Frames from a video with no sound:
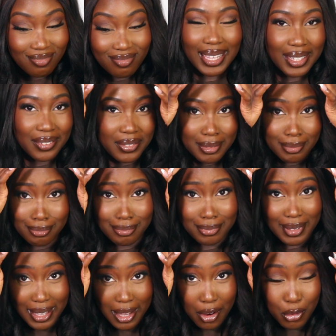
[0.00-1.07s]
I even
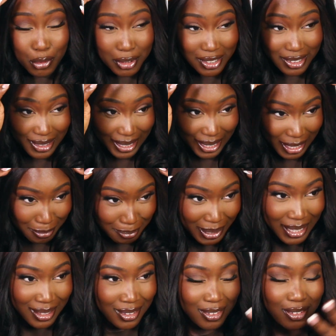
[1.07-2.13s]
ordered the
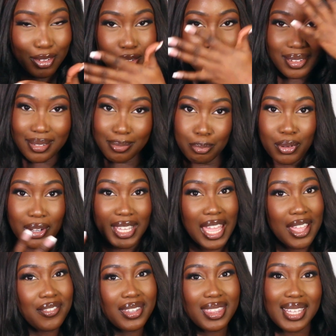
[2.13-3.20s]
headband to just bring
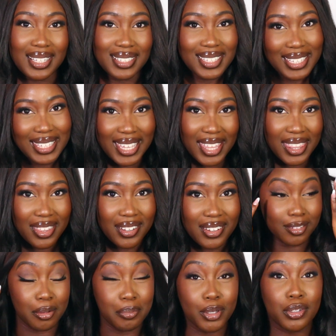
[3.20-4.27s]
everything together.
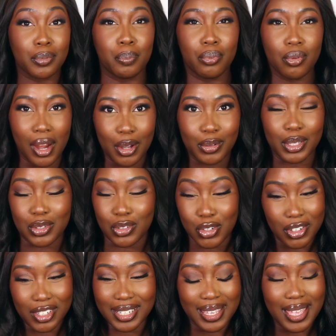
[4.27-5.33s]
So much brown and
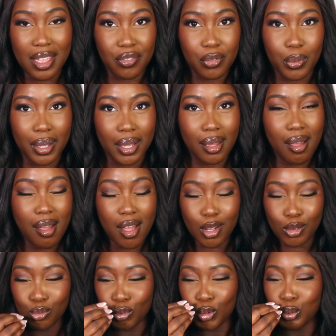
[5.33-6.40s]
chocolate everywhere.
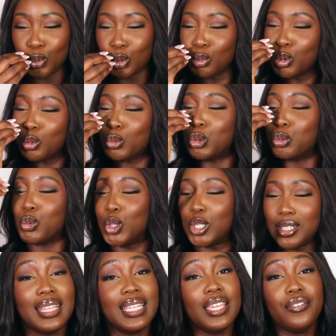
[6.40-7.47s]

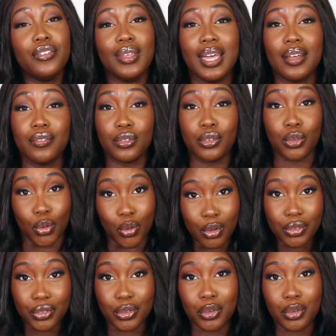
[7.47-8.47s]
And if you have not